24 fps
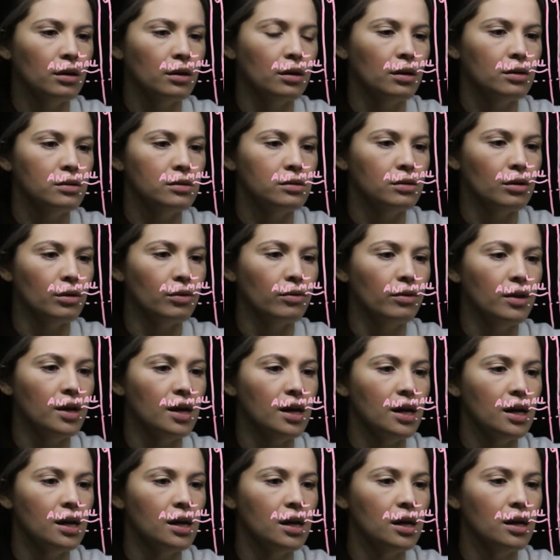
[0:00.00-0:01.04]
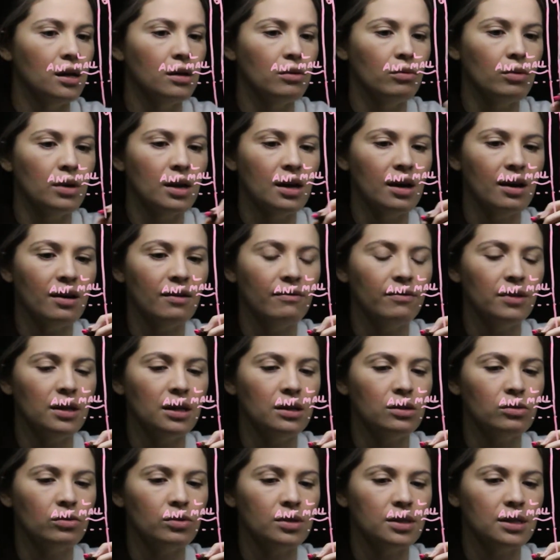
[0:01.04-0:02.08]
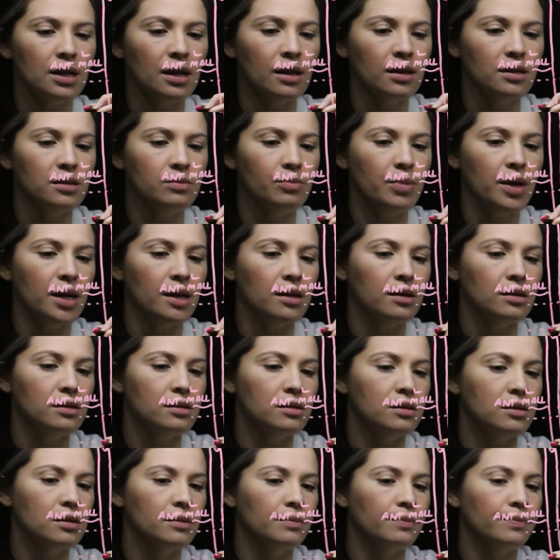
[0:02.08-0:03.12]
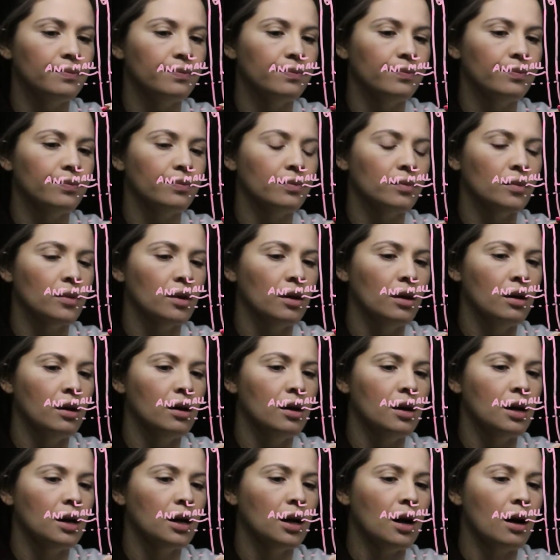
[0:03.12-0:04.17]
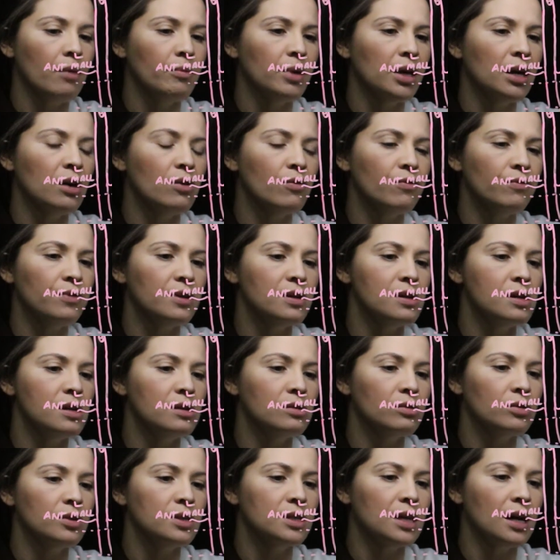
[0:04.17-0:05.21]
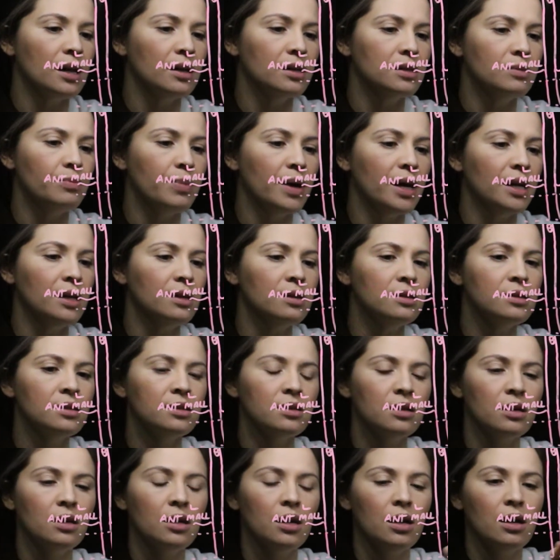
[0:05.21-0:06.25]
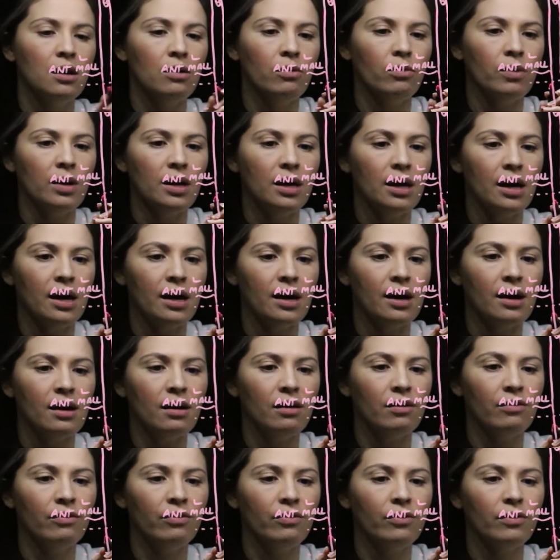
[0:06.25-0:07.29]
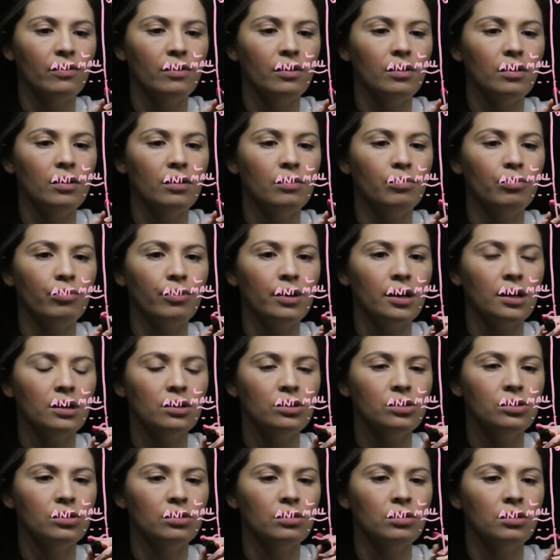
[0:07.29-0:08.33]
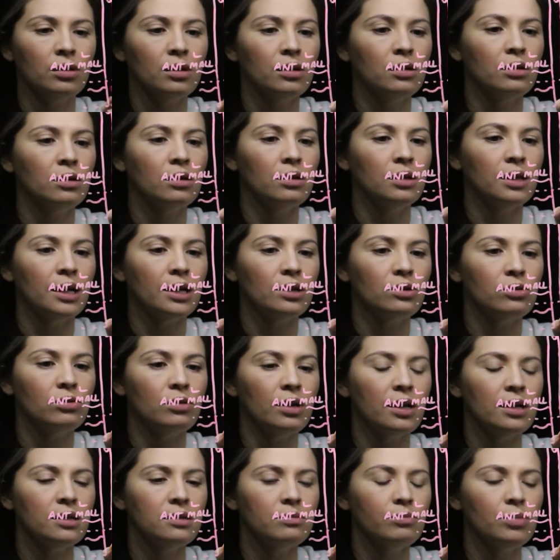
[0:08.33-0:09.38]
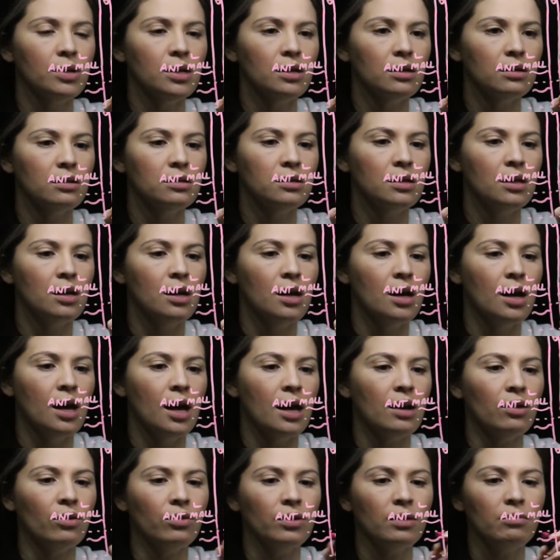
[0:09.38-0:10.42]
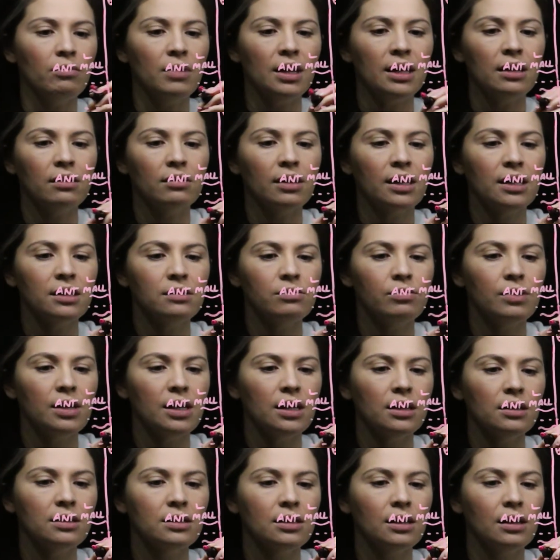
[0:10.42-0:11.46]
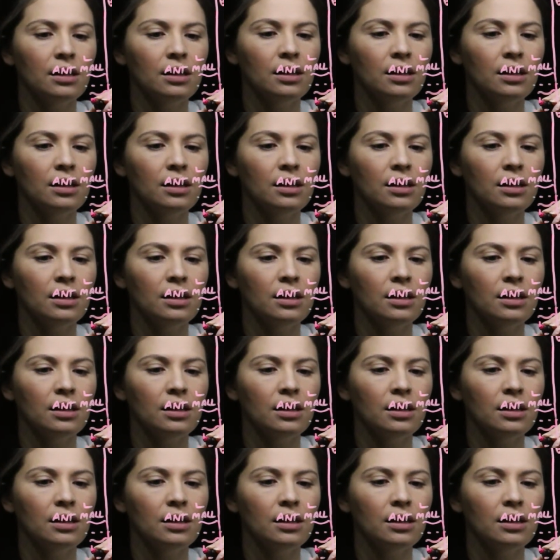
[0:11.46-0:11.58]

So there we have the dorsalis pedis. Coming off the dorsalis pedis, we have a branch on the lateral aspect and on the medial aspect.